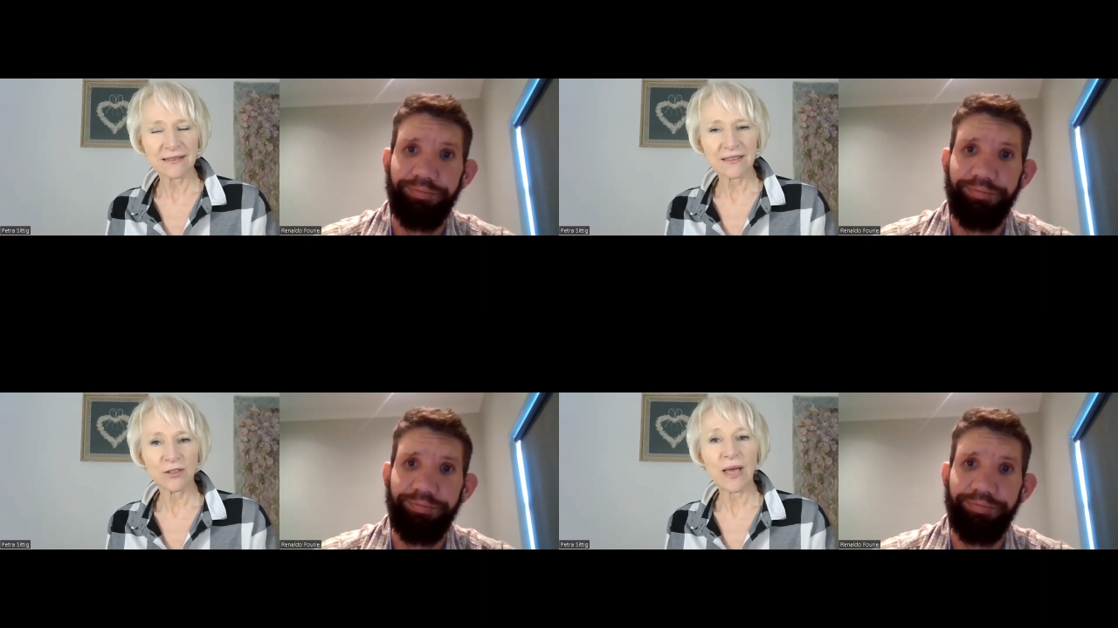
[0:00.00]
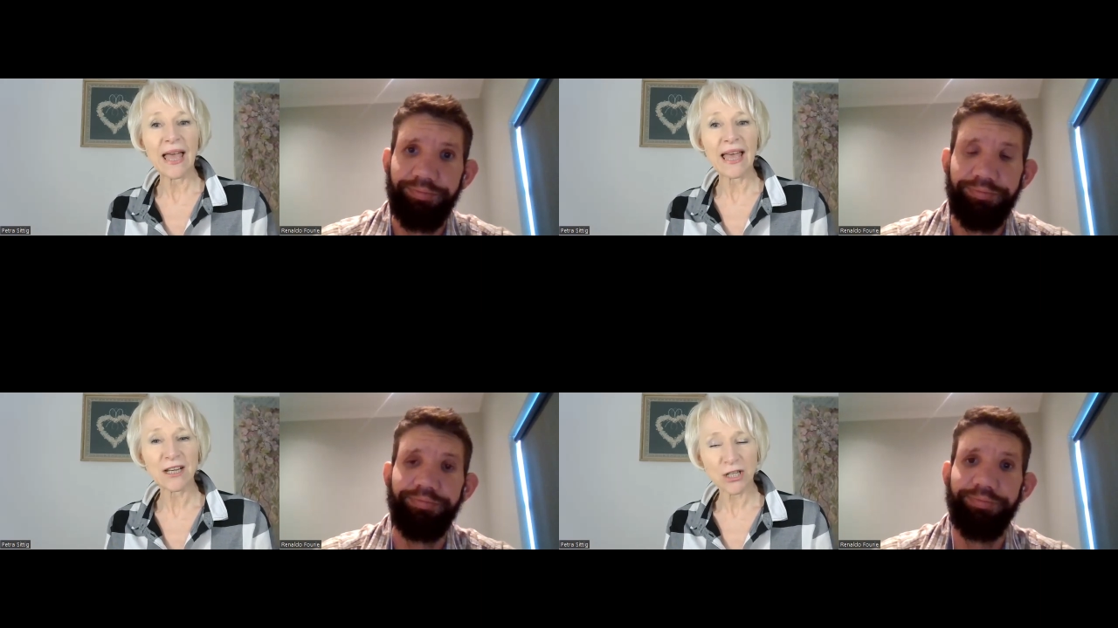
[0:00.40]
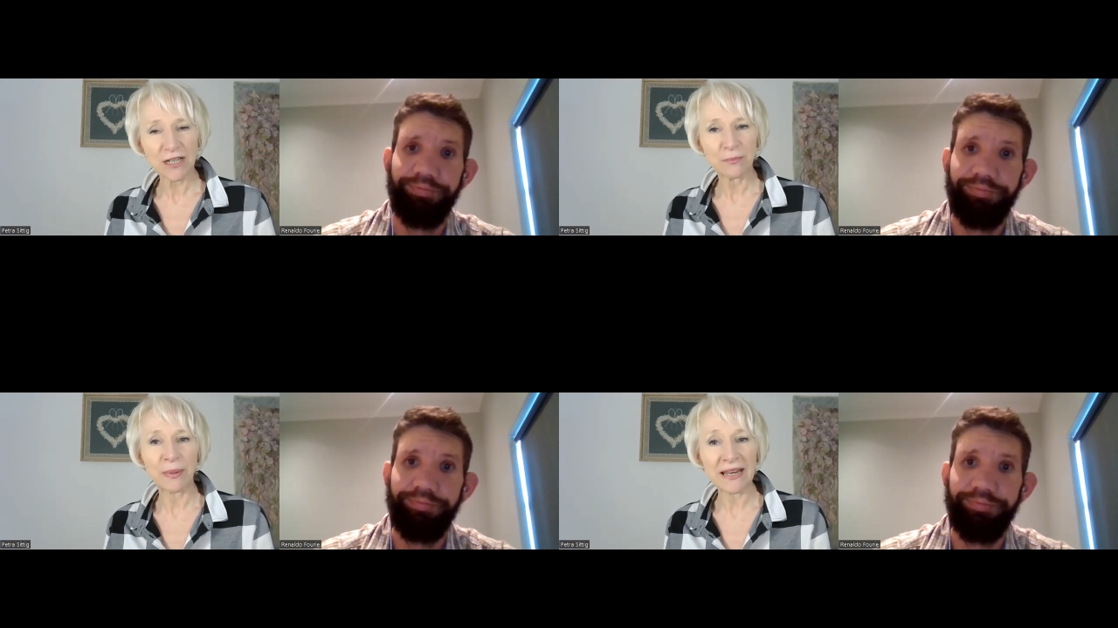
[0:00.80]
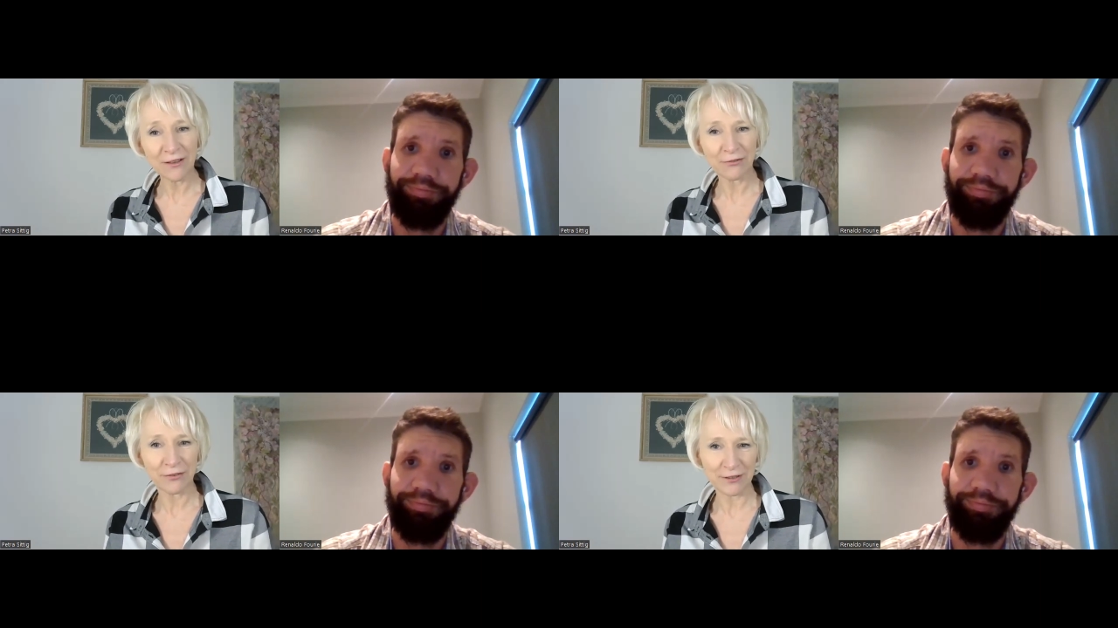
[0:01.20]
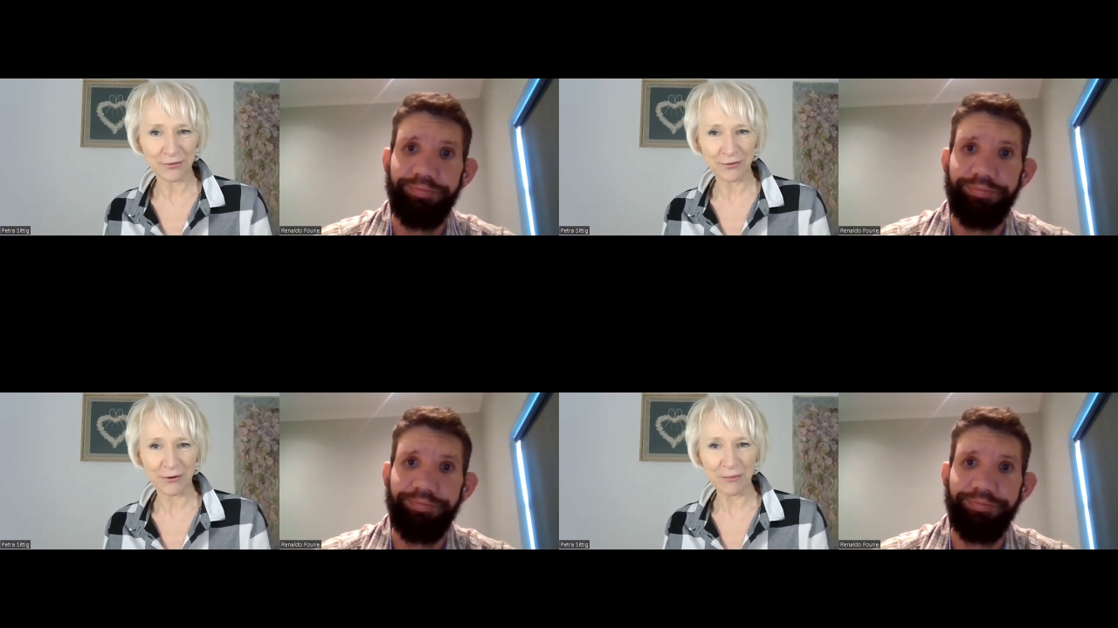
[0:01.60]
Speaker 1: you actually benefit
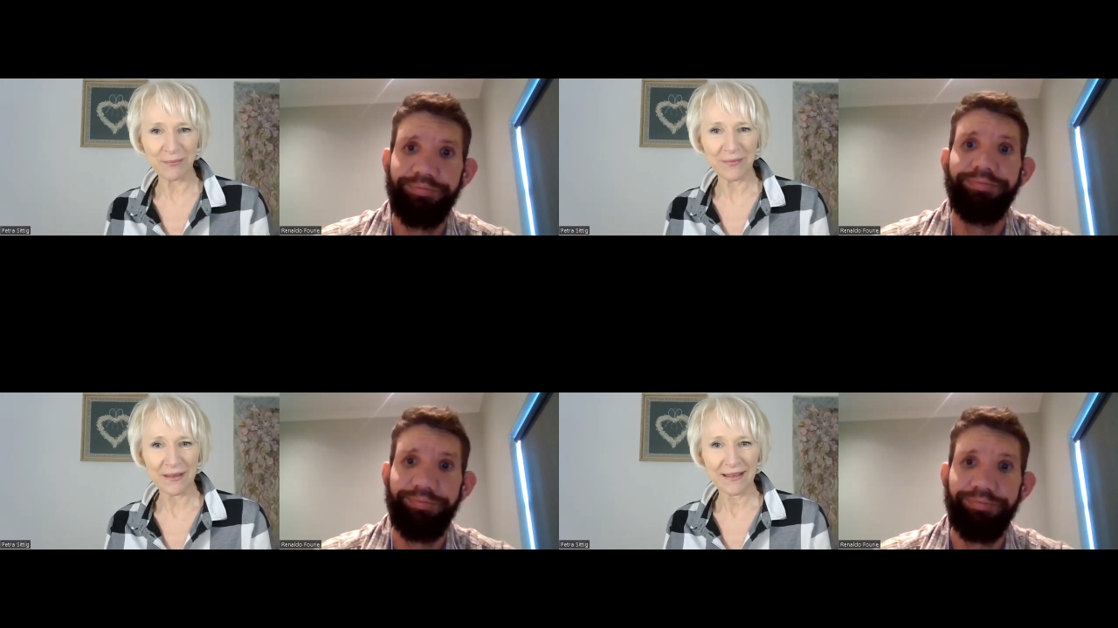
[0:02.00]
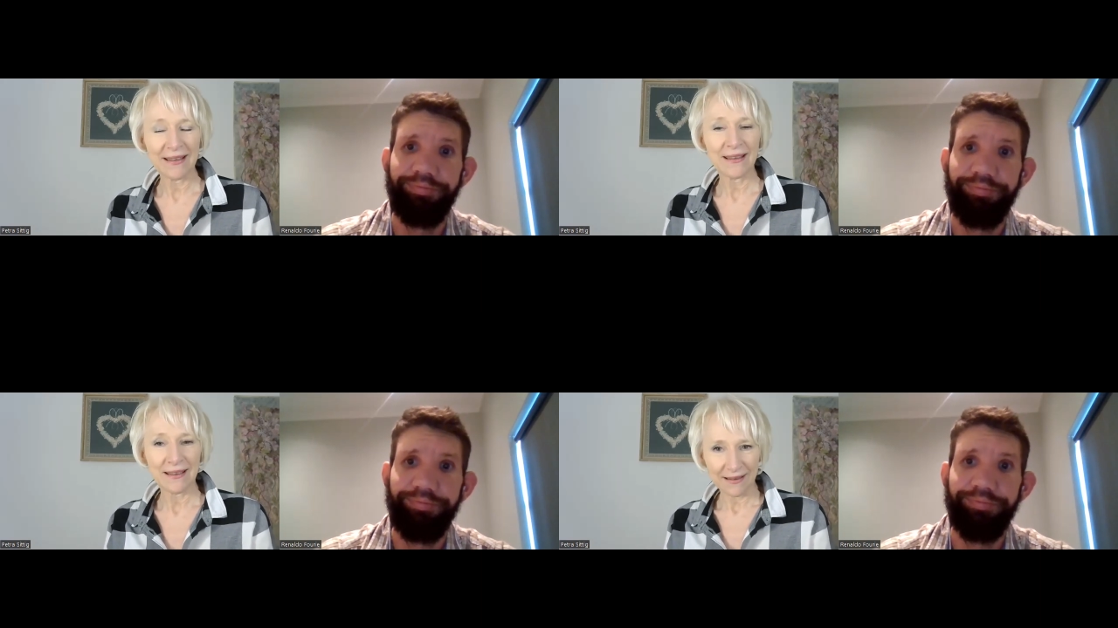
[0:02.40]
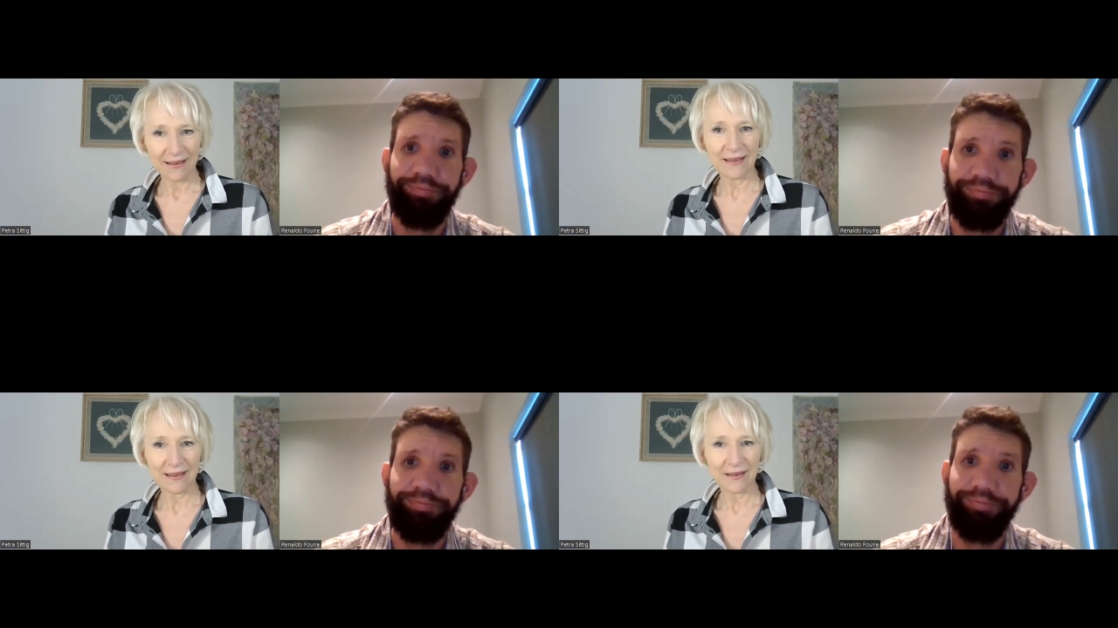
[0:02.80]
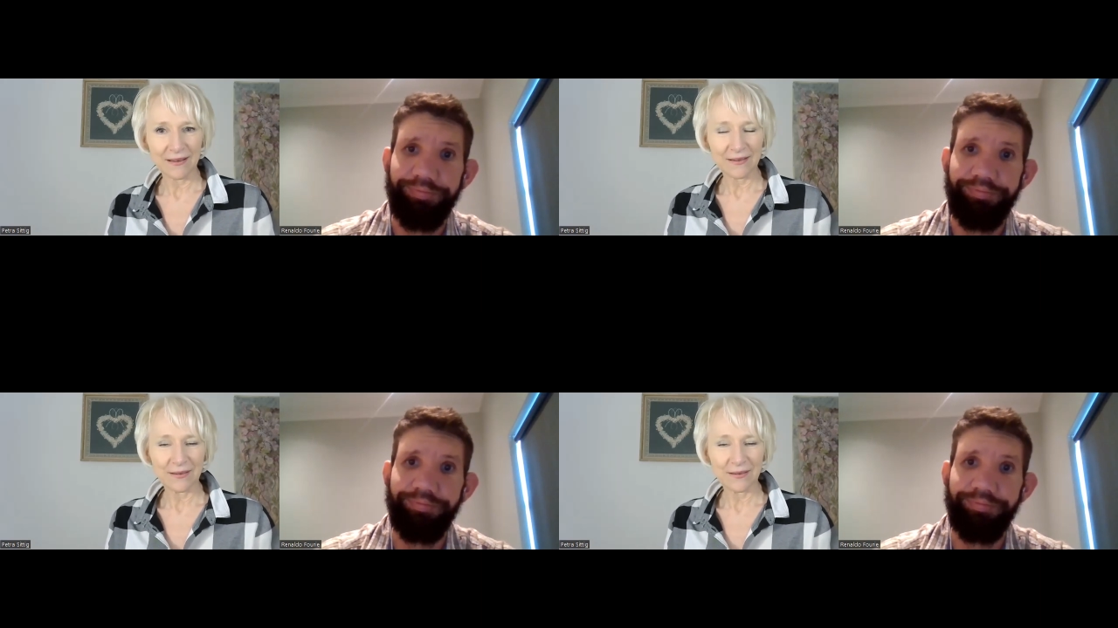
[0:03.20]
from hmm. uh, mm.